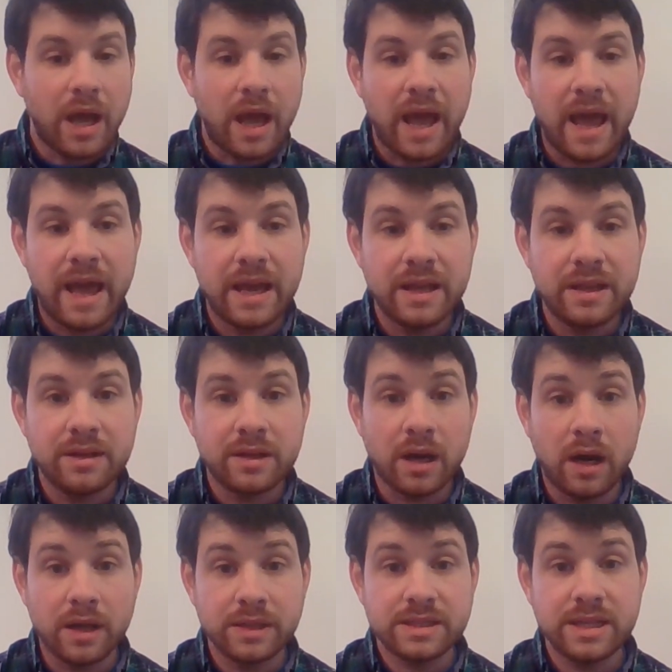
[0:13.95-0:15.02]
And
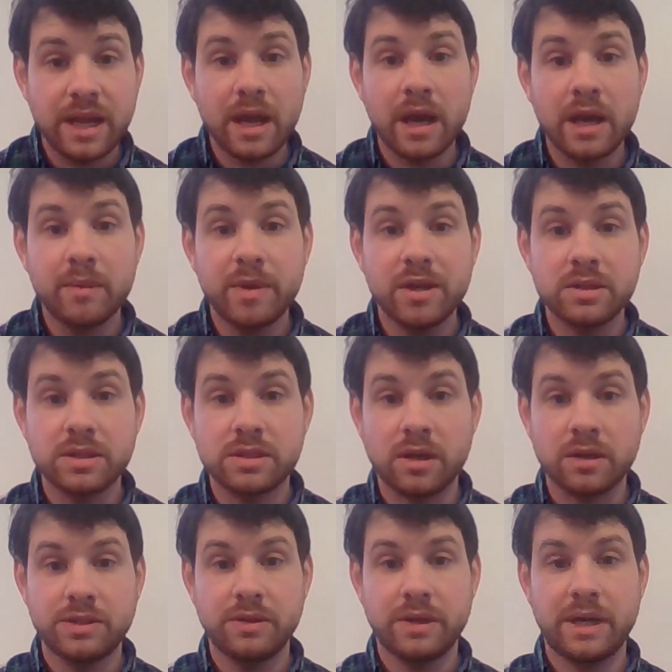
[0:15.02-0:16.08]
today I'm here to
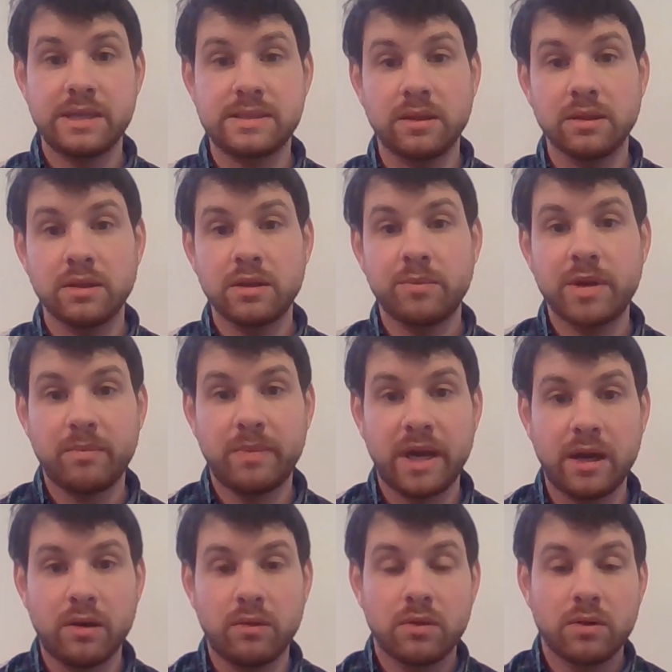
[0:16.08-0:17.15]
talk to you guys a little bit
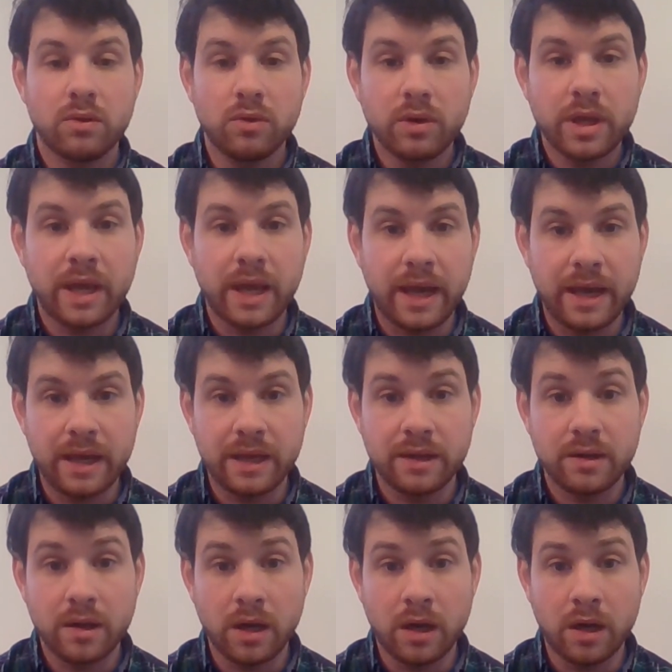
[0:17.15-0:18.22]
about looking at